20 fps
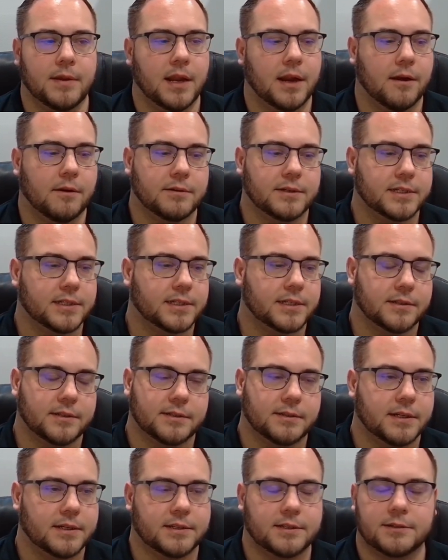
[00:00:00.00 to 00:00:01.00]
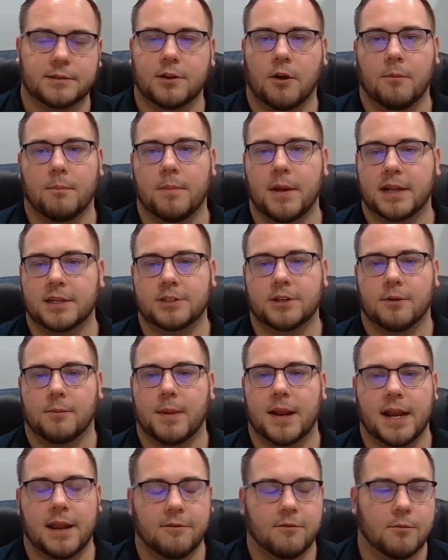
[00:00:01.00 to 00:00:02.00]
just there's been so
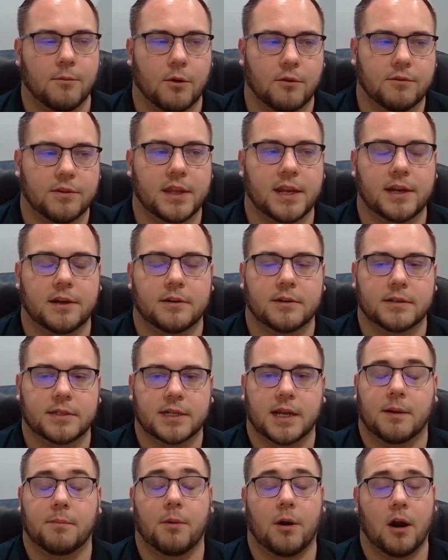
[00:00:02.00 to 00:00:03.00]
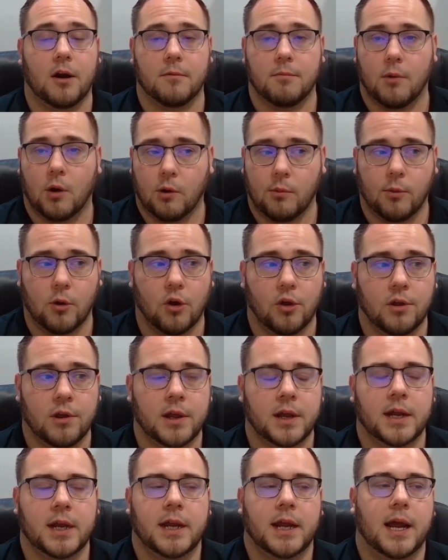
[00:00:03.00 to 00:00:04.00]
many of them over the years. Park Mobile,
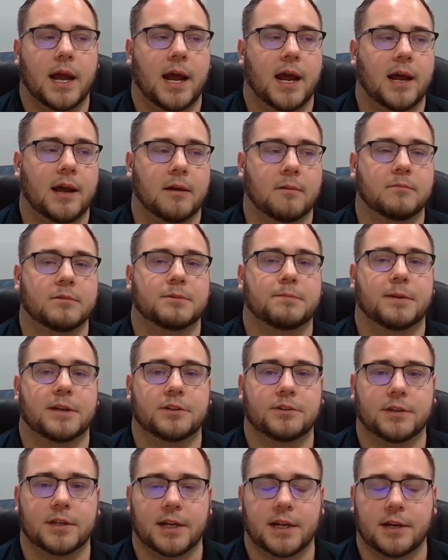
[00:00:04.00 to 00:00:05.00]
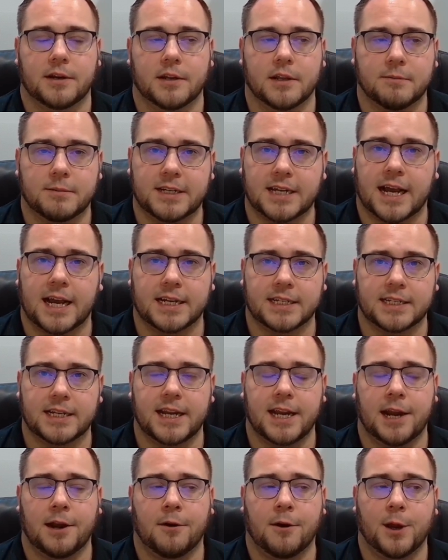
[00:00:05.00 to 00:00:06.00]
especially here in the
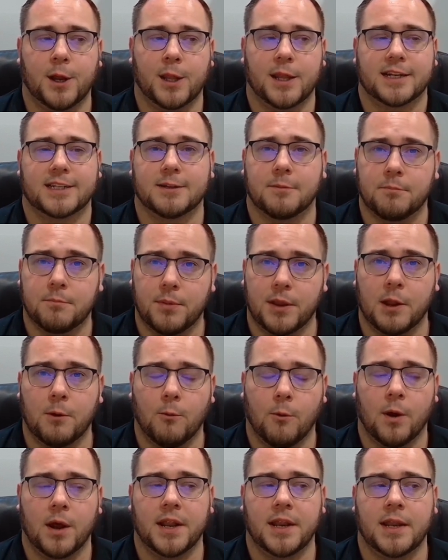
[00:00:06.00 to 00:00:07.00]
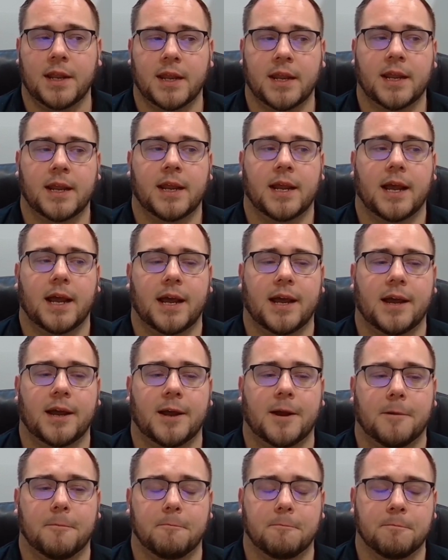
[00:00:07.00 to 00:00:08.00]
Petoskey area, that's a big one.
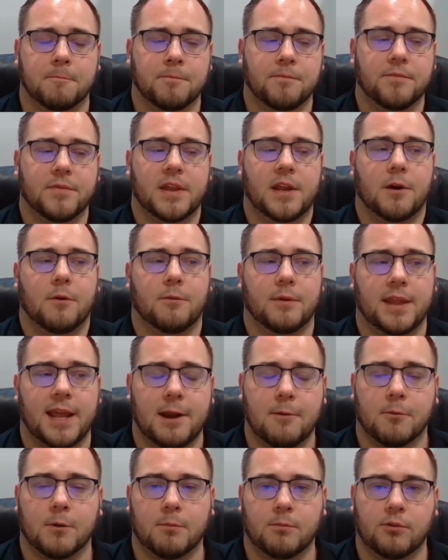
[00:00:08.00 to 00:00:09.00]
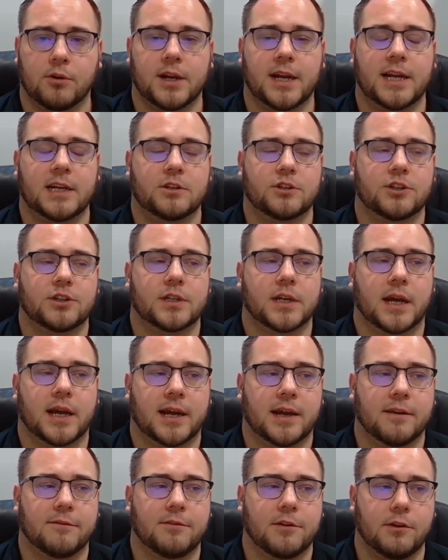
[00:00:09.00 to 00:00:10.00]
They were breached.
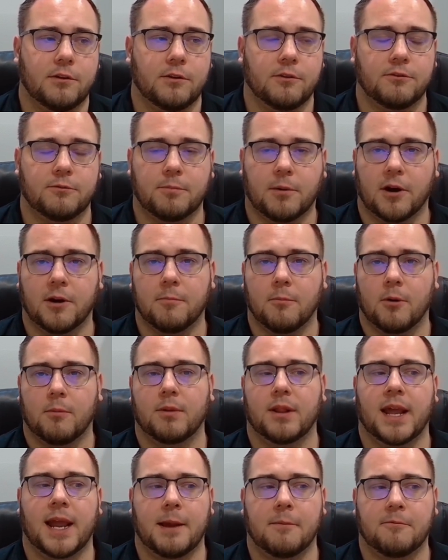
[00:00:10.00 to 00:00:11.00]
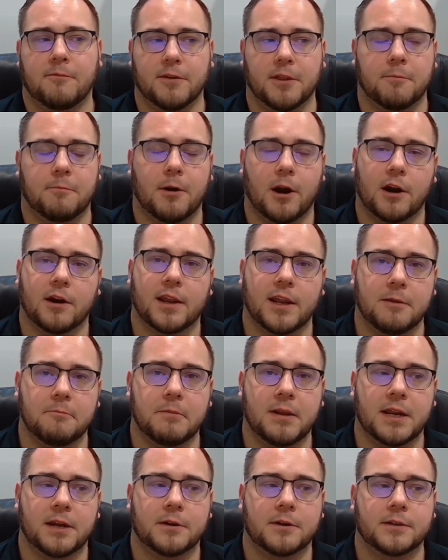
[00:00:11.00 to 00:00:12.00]
If you use Park Mobile app for the parking
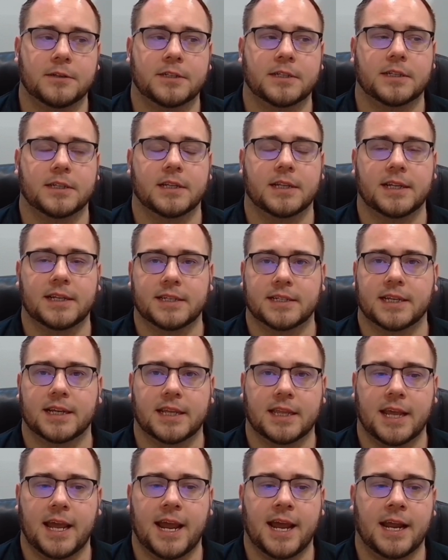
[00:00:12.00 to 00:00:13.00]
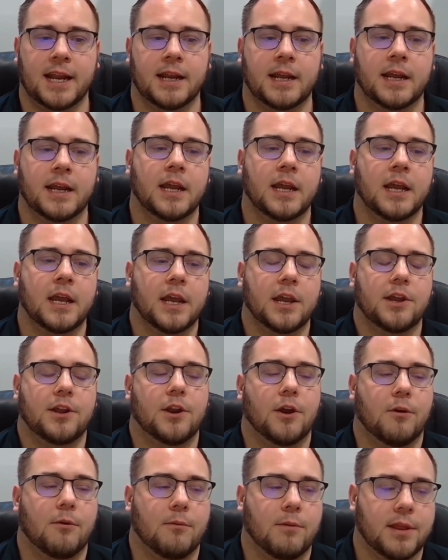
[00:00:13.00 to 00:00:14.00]
meters and things like that,
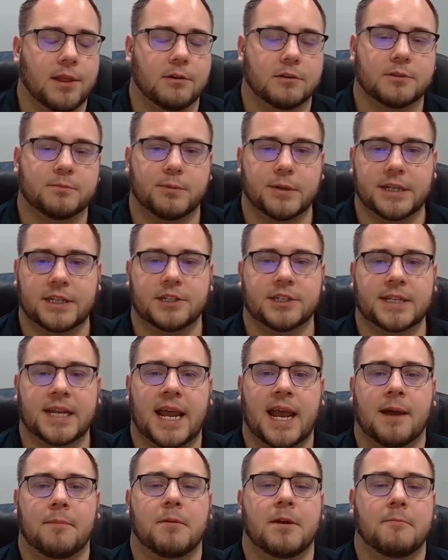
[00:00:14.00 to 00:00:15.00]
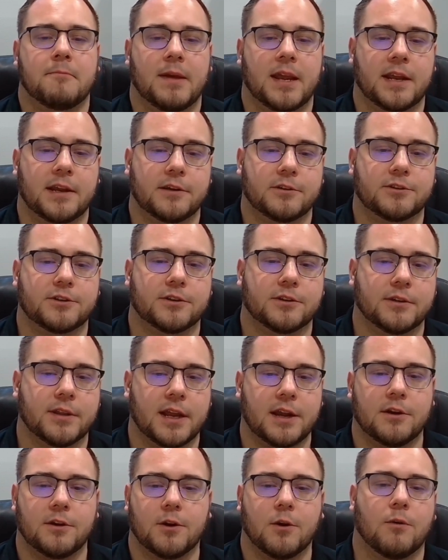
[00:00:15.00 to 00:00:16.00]
when those breaches happen, making sure
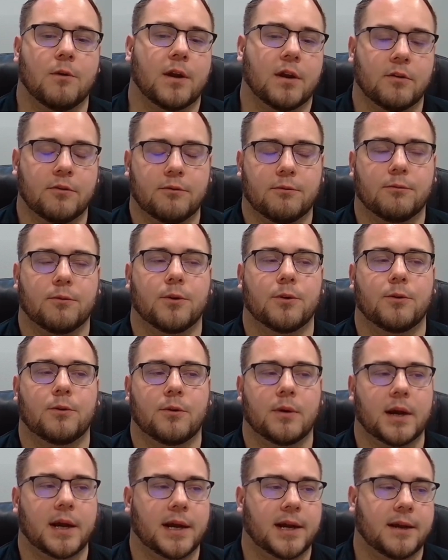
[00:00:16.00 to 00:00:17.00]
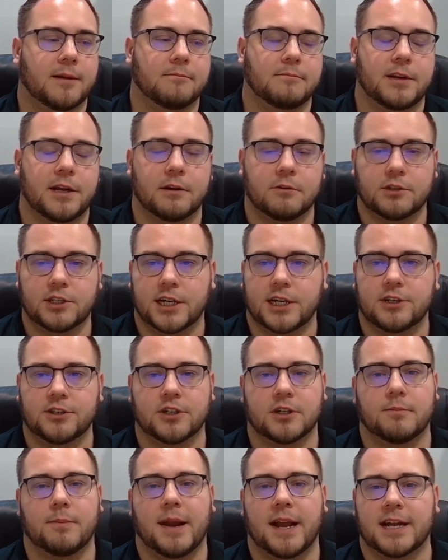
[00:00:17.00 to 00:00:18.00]
that you're going through, changing
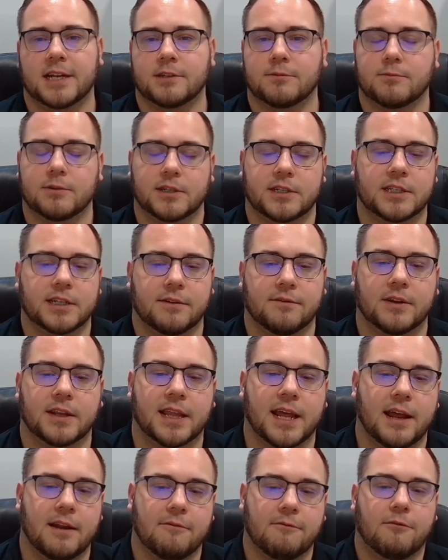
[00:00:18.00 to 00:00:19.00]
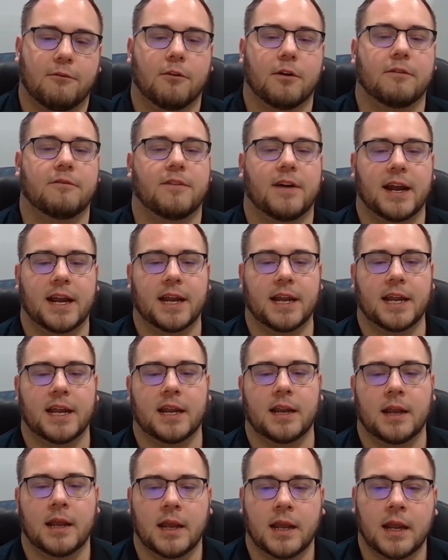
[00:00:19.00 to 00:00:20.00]
your password, stuff like that, and fortifying it.
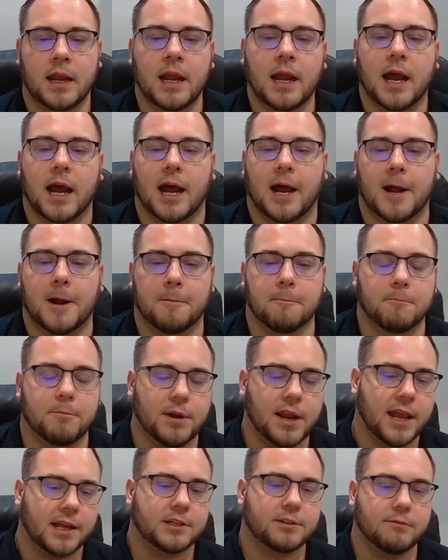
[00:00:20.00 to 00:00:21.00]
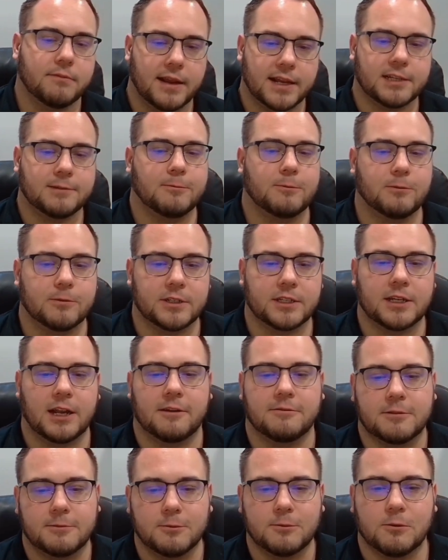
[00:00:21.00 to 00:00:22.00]
So we got some cool
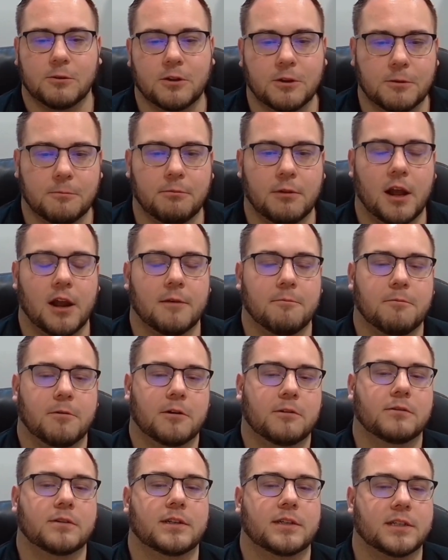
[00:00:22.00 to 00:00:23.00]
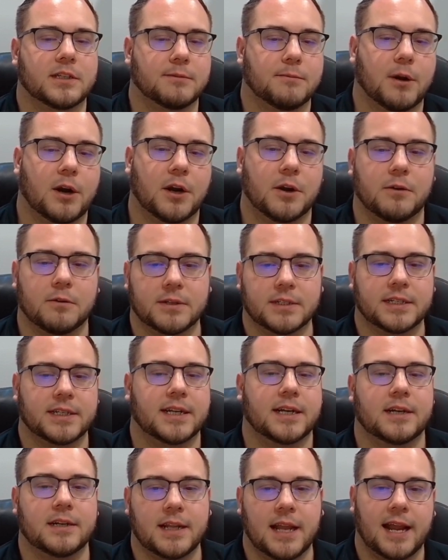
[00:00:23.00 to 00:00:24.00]
stuff, some cool little blog posts and some articles in
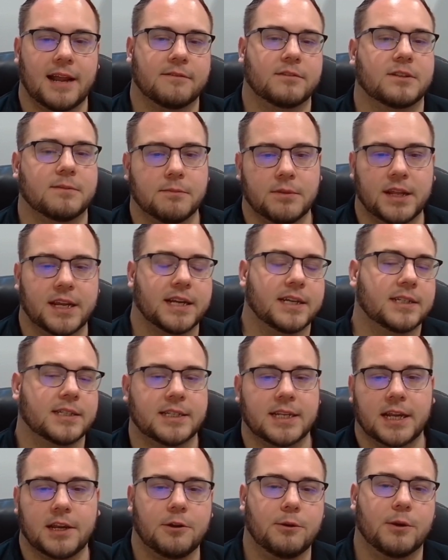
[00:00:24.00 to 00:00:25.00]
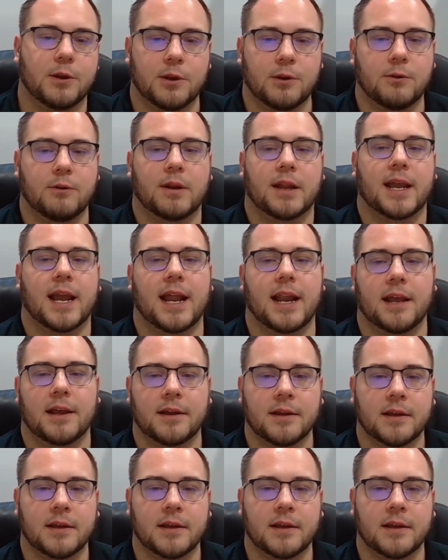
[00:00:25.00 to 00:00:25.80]
there that have some things that you can do to kind of,